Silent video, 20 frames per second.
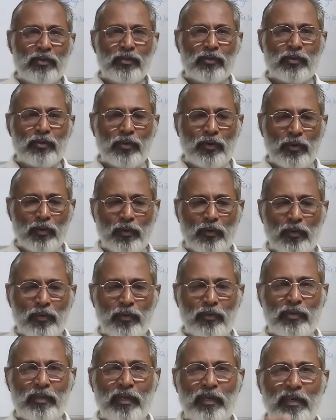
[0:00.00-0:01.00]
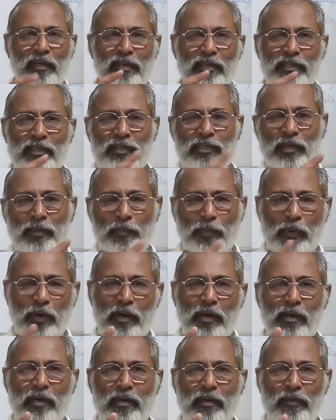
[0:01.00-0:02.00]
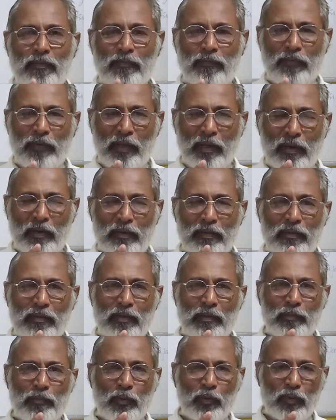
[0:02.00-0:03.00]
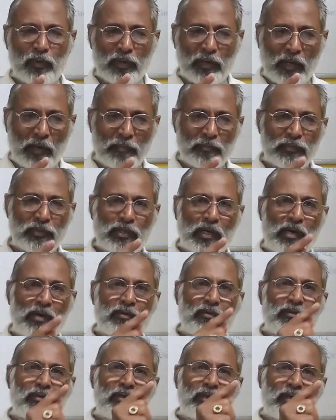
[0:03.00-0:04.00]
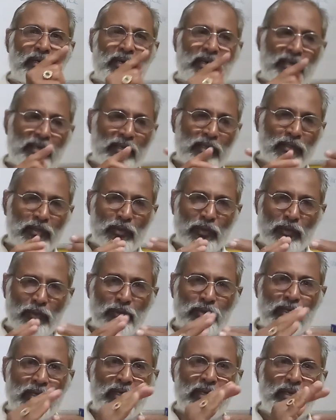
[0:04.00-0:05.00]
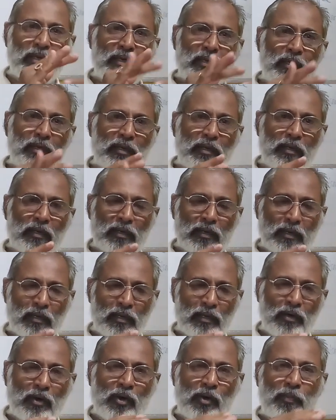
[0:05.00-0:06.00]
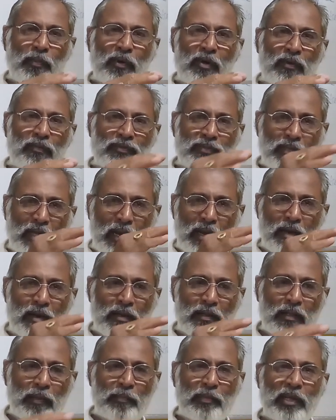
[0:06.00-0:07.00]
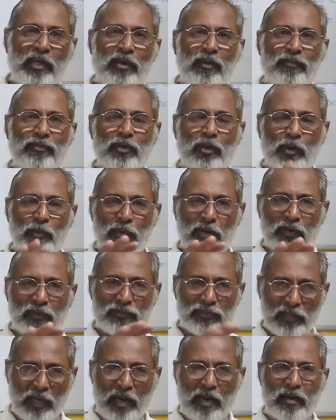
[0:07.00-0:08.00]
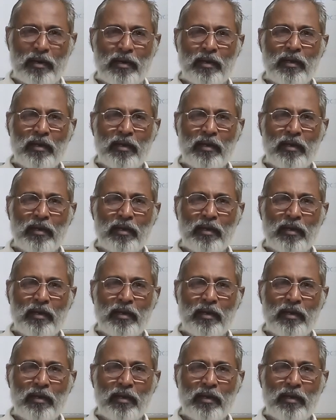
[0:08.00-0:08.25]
So the intersection point where the moon comes out, cutting through the orbit of sun, the plane of the orbit of sun,